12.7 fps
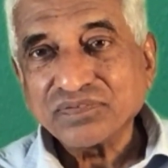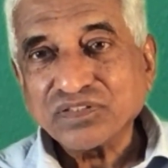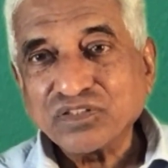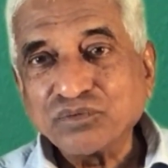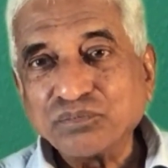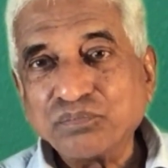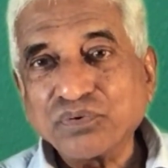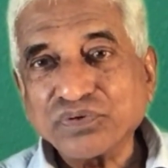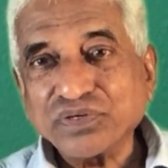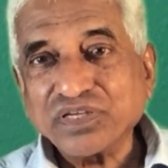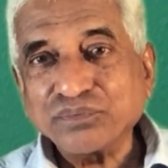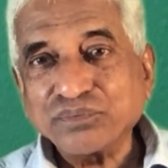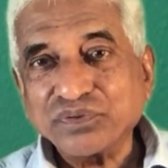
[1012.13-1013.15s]
You broke
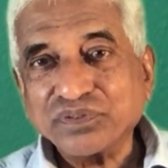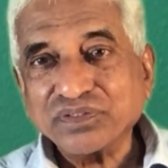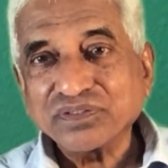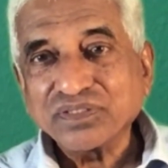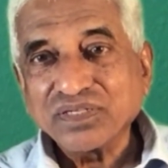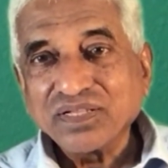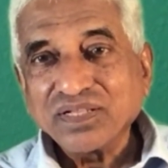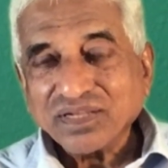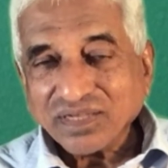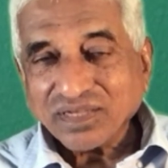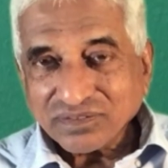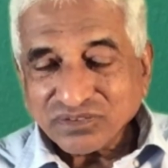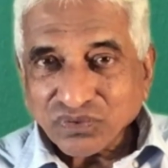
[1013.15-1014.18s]
your word.
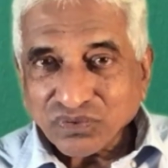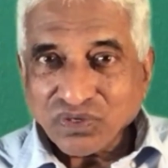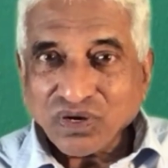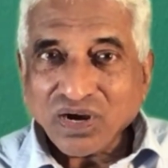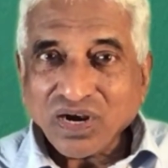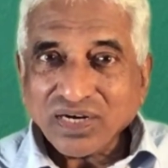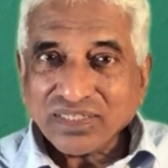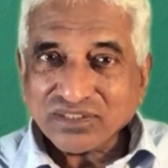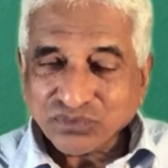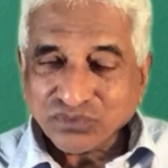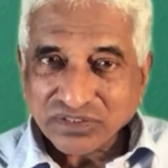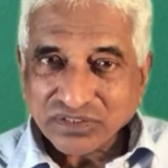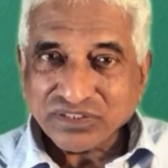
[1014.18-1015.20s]
So God is
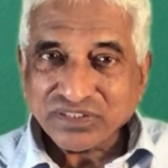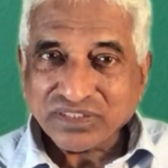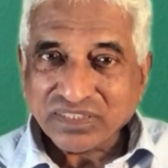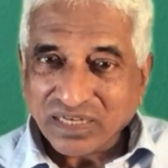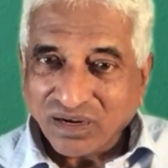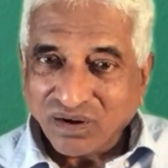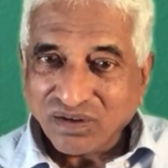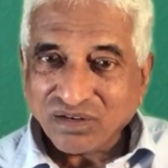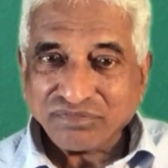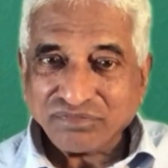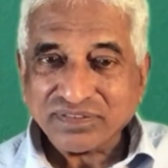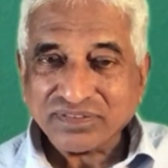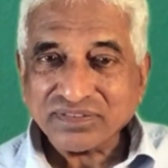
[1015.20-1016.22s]
watching all of
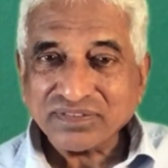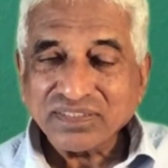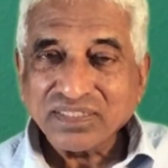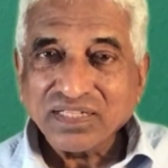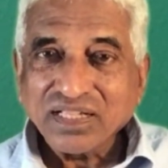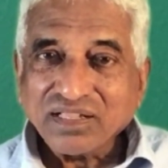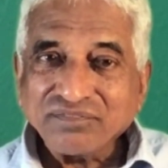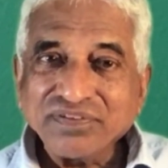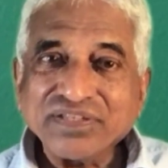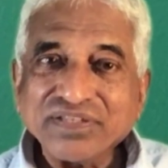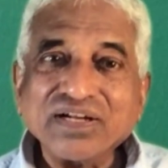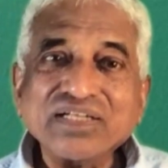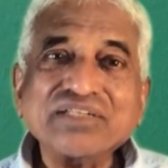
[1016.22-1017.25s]
us. We
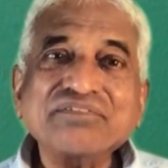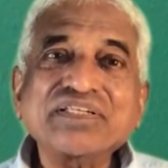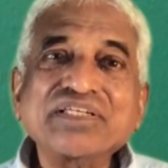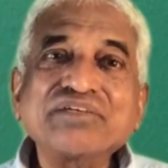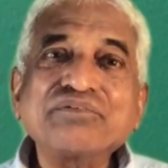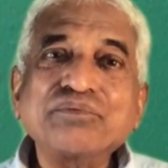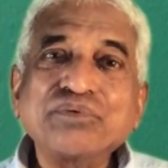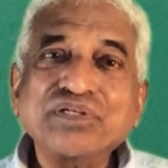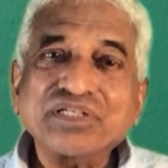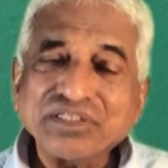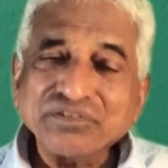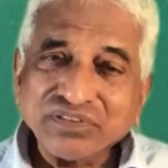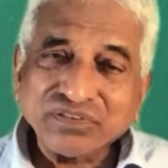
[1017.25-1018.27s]
can't even give a word,
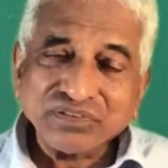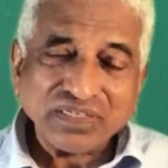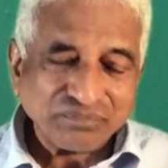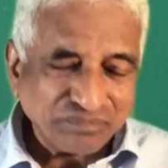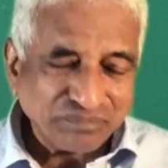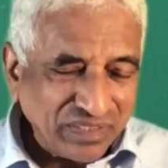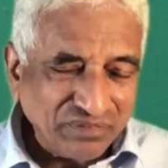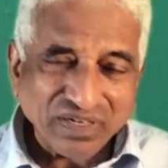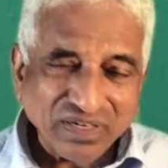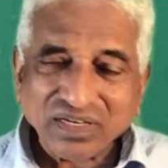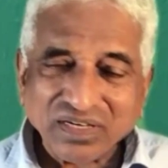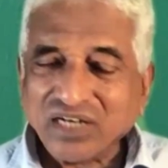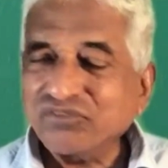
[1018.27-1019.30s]
even to believer
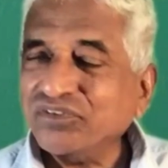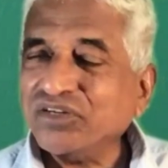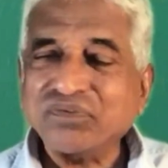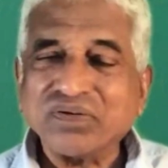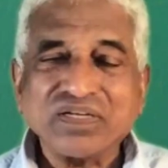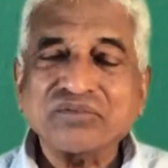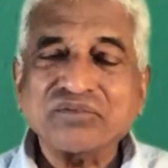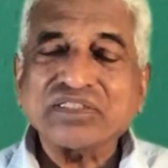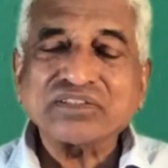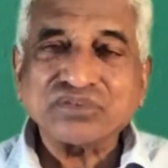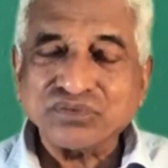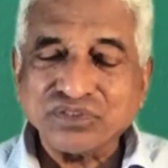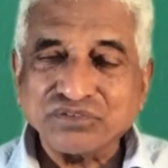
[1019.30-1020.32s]
or unbeliever, it makes
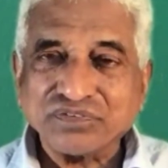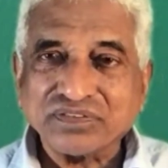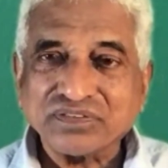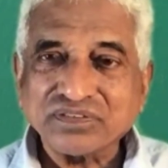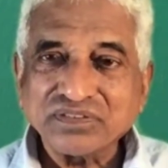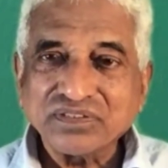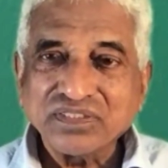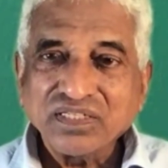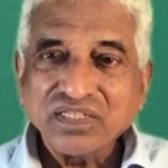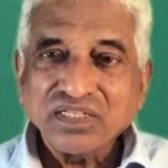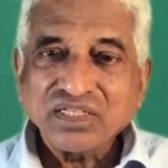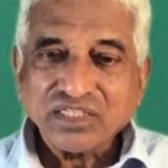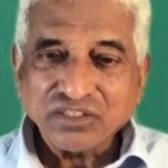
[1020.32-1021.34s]
no difference.
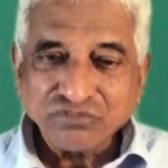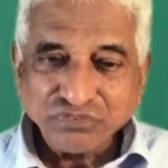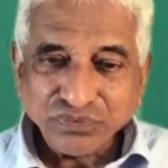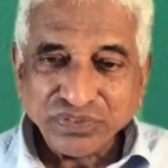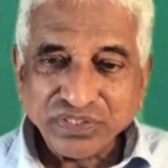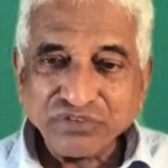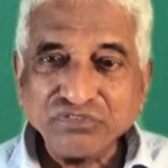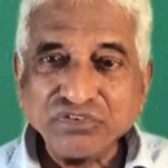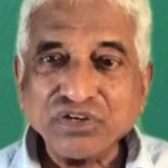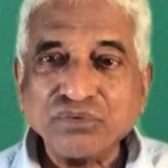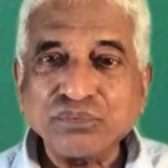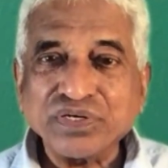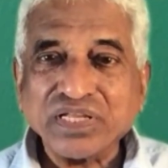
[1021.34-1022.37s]
If you give
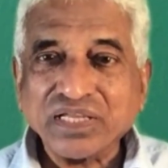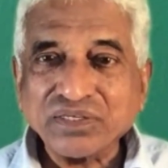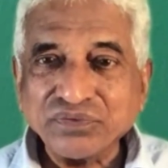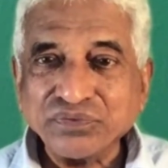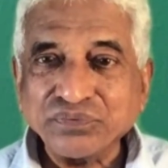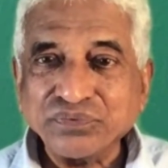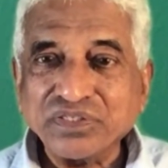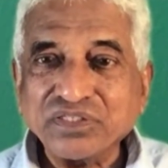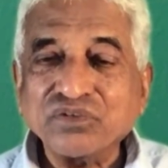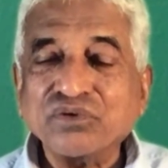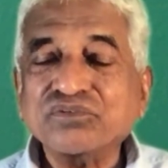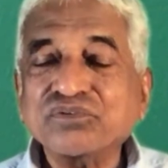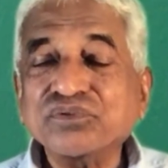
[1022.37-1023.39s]
your word, I'm going to do it,
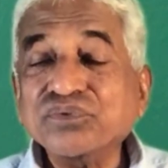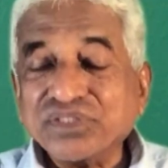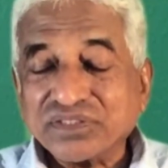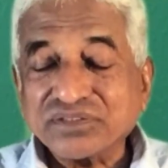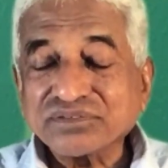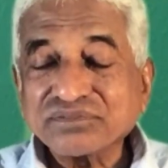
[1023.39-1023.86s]
you have to do it.